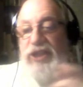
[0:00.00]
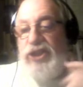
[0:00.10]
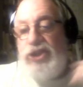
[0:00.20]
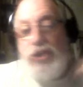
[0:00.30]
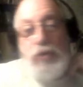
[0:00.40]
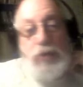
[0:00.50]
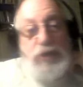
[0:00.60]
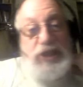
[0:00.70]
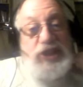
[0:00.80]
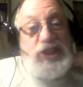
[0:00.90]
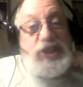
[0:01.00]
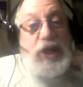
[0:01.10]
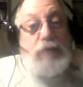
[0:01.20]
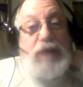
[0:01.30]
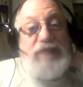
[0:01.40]
This is cool. This is
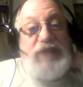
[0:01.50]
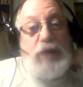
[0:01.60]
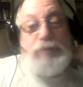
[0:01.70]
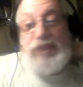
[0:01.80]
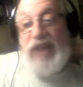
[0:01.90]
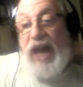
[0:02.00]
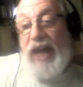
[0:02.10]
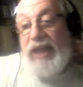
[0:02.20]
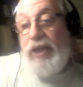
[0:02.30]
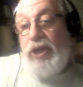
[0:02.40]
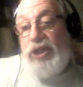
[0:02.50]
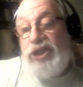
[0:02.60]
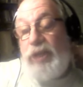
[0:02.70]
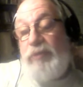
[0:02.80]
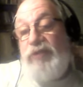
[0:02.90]
Raphael Patai.
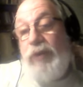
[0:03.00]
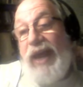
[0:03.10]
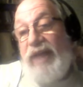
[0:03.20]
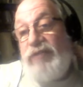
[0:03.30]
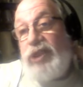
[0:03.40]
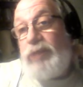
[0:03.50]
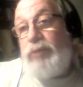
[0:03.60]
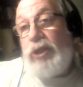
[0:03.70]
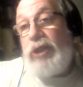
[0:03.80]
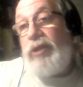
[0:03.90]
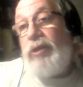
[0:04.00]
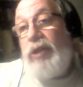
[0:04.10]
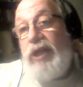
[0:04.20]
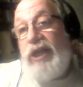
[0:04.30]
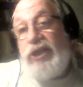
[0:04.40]
Some of you have this book.
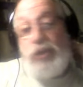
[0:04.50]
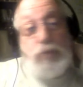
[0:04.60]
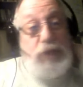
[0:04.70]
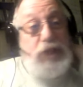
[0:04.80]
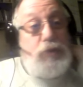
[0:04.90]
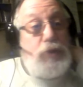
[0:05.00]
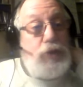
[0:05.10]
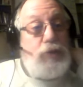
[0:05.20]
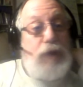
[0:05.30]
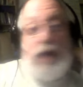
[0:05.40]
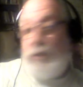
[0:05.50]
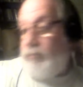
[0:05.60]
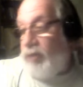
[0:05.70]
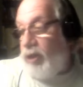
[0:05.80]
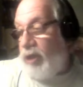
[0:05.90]
It's a real worthwhile
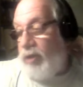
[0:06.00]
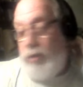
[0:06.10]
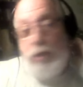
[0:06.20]
book.